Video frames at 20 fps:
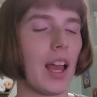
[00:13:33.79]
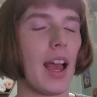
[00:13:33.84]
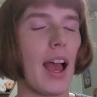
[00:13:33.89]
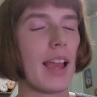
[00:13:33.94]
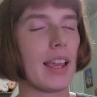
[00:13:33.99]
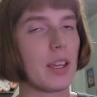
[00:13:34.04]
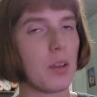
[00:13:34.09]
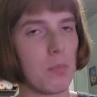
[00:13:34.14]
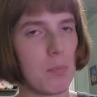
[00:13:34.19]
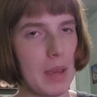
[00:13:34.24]

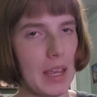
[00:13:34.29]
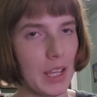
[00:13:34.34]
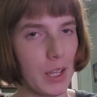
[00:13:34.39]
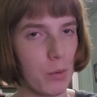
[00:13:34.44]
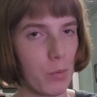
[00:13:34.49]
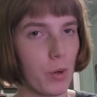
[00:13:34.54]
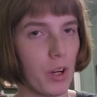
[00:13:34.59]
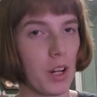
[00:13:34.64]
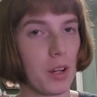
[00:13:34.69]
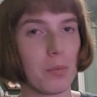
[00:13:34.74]
I can make
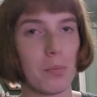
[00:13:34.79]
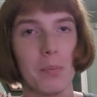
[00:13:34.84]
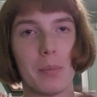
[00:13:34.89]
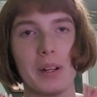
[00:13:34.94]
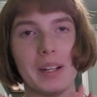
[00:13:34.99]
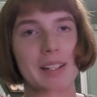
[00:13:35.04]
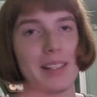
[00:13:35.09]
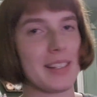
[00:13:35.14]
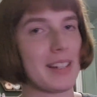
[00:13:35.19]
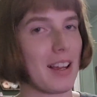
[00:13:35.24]
it work,
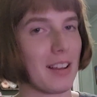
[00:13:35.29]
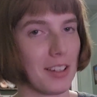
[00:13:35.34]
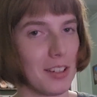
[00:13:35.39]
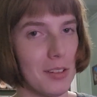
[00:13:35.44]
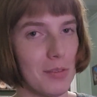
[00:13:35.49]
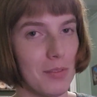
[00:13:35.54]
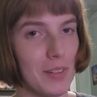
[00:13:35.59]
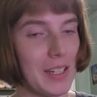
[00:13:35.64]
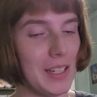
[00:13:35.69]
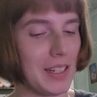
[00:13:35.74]
but it's not
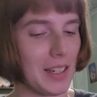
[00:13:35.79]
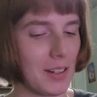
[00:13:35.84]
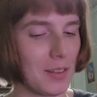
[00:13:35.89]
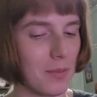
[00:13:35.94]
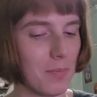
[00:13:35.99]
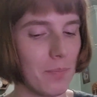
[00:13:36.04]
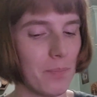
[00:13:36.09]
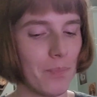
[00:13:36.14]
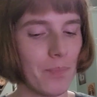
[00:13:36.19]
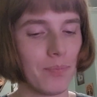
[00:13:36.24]

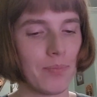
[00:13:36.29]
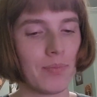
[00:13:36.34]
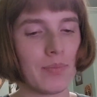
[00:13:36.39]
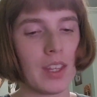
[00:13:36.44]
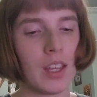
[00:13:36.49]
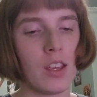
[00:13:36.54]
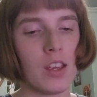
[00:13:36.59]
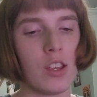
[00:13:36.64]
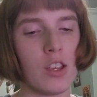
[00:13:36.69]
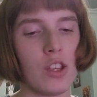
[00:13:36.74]
convenient.
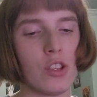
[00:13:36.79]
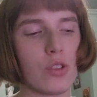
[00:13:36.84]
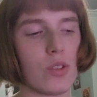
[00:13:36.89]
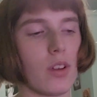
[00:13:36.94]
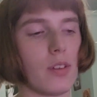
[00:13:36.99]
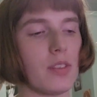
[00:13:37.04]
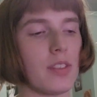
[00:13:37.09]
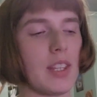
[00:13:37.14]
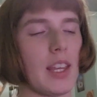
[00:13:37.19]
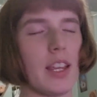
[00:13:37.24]

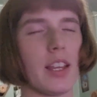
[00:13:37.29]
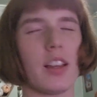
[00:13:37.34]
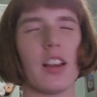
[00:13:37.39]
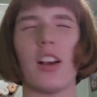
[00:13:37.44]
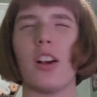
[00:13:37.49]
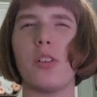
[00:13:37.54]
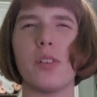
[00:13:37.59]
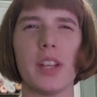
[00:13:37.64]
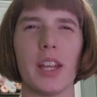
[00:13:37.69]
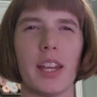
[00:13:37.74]
So I was like,
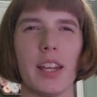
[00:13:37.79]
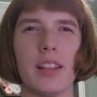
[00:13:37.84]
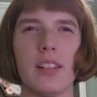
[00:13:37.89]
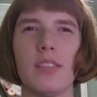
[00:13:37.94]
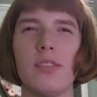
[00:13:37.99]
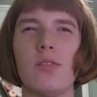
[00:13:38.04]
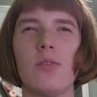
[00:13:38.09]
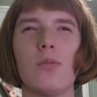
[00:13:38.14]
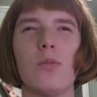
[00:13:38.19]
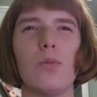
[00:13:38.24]
okay,
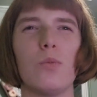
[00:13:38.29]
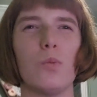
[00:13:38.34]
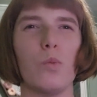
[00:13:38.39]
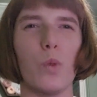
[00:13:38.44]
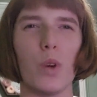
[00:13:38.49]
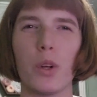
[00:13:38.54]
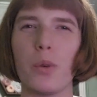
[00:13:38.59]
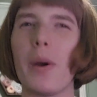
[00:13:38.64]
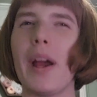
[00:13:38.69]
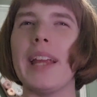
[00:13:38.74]

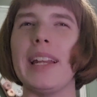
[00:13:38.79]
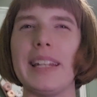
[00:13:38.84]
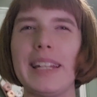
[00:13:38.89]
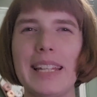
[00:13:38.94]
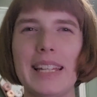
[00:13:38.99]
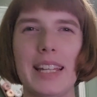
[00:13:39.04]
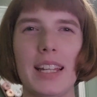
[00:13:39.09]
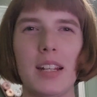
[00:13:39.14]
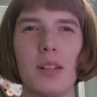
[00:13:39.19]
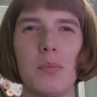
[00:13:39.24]
what do I
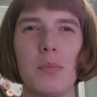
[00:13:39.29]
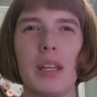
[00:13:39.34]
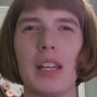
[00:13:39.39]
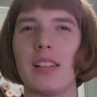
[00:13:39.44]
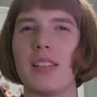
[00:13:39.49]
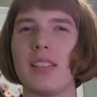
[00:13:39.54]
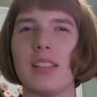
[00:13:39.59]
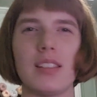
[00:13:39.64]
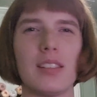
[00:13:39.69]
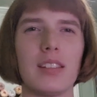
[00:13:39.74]
need?
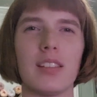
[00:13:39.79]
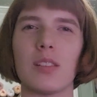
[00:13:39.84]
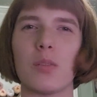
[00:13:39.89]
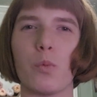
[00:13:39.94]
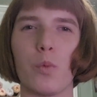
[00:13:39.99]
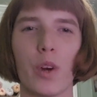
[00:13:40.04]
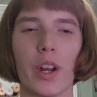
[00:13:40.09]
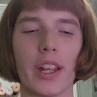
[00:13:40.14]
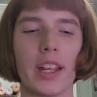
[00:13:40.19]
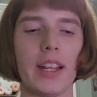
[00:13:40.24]
Because this
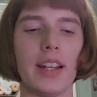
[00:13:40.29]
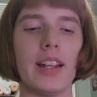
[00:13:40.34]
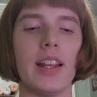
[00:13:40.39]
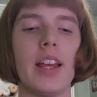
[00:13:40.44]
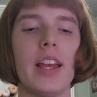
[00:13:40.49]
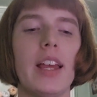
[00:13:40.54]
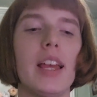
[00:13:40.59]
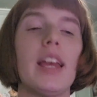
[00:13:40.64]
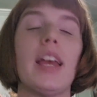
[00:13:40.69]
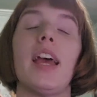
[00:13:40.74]
isn't working.
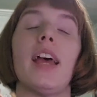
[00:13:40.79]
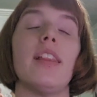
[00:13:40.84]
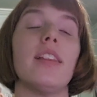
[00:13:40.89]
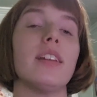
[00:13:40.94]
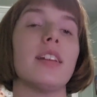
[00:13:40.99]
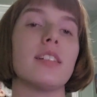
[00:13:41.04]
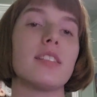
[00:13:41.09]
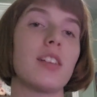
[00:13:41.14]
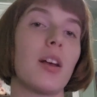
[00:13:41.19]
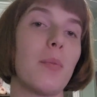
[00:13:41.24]
And
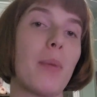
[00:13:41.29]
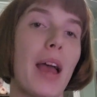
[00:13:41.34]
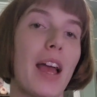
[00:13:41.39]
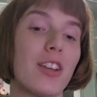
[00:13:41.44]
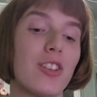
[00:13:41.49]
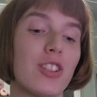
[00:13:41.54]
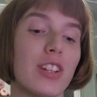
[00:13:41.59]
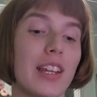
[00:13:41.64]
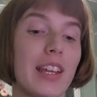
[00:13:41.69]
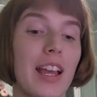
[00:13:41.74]
then I saw
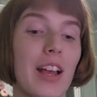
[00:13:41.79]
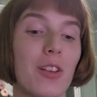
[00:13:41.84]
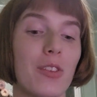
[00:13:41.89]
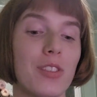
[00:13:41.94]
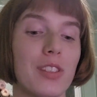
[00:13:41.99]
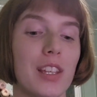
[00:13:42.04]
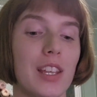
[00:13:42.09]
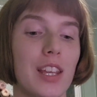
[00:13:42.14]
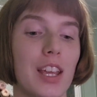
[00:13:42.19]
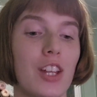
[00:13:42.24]
Passionate
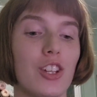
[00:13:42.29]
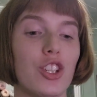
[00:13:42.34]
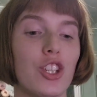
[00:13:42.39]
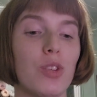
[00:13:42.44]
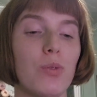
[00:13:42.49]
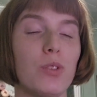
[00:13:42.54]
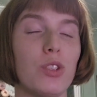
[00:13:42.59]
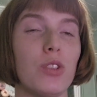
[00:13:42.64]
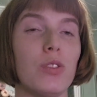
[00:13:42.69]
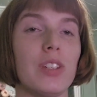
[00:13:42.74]
Kelsey, and
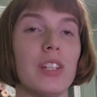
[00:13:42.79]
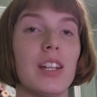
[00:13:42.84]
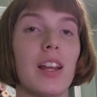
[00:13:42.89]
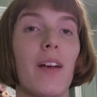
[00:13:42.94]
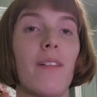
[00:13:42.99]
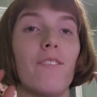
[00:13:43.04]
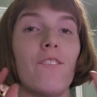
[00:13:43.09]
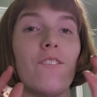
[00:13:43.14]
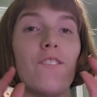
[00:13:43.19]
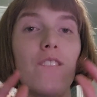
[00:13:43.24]
she was using
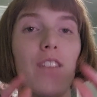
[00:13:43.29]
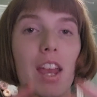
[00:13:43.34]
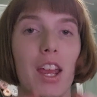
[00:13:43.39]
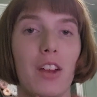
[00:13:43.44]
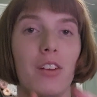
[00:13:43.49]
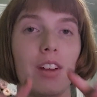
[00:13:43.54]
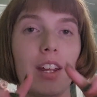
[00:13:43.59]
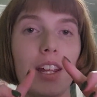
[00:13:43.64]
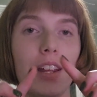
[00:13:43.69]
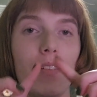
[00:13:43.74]
a
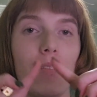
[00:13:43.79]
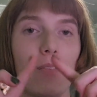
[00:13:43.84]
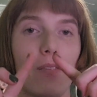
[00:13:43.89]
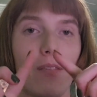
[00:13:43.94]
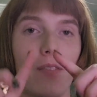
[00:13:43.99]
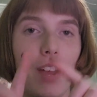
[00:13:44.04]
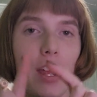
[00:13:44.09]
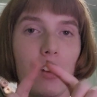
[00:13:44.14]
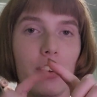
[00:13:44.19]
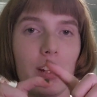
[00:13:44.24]
very,
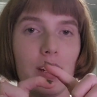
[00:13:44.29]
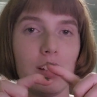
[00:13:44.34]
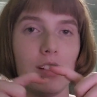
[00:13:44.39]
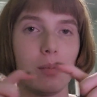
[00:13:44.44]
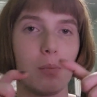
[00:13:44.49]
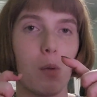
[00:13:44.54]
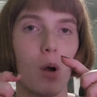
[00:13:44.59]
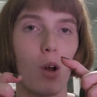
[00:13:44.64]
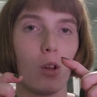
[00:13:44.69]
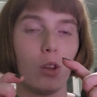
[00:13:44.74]
very
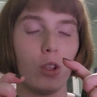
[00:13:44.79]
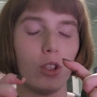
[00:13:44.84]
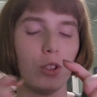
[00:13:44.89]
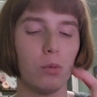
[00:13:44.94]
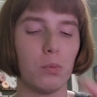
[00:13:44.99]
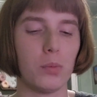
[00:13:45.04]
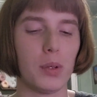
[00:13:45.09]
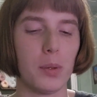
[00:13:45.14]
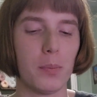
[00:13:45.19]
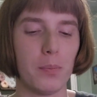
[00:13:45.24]
small
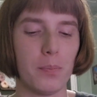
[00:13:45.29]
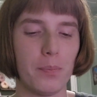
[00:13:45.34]
loop.